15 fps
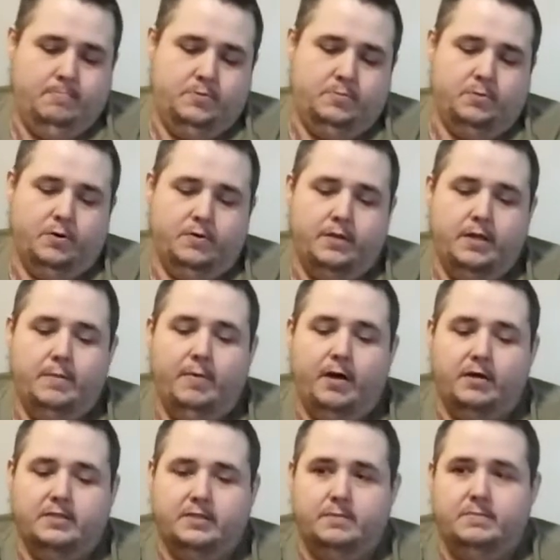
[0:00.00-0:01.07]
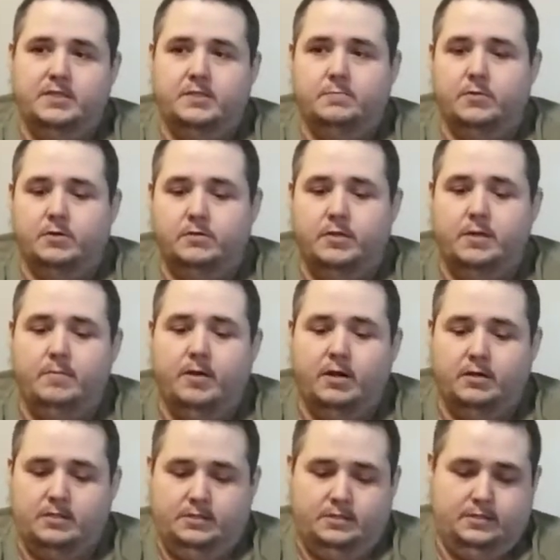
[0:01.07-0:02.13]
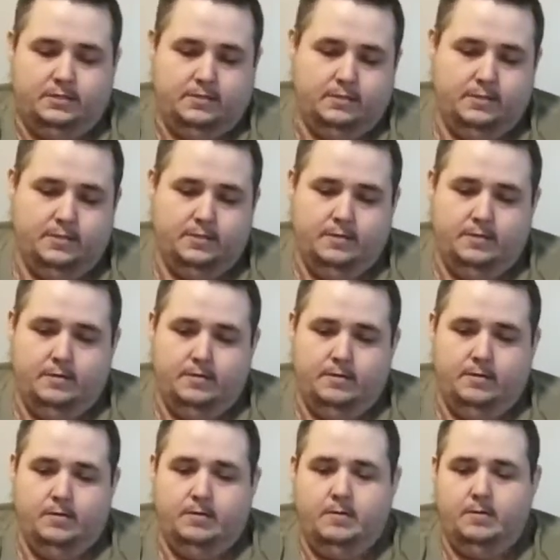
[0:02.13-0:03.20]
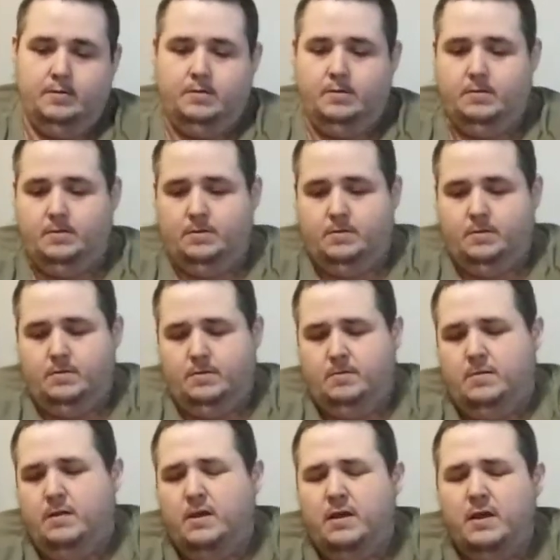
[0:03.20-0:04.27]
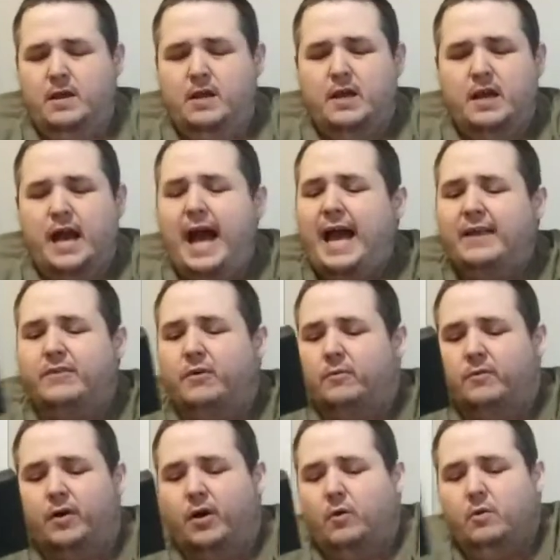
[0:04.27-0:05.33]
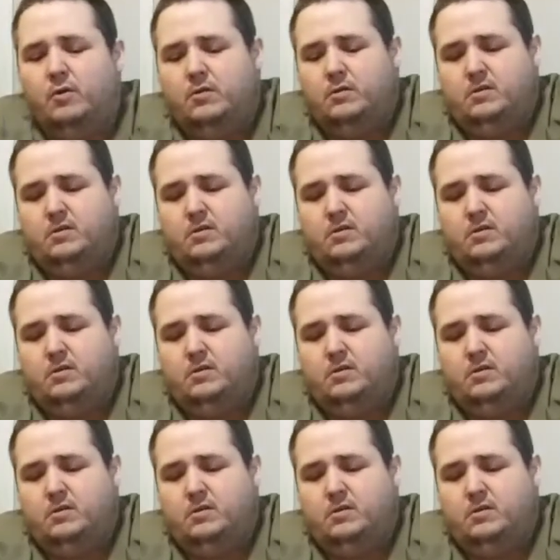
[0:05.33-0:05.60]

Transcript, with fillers: Smarter than the box. He's smarter than the box. Weren't they sideways? I don't know.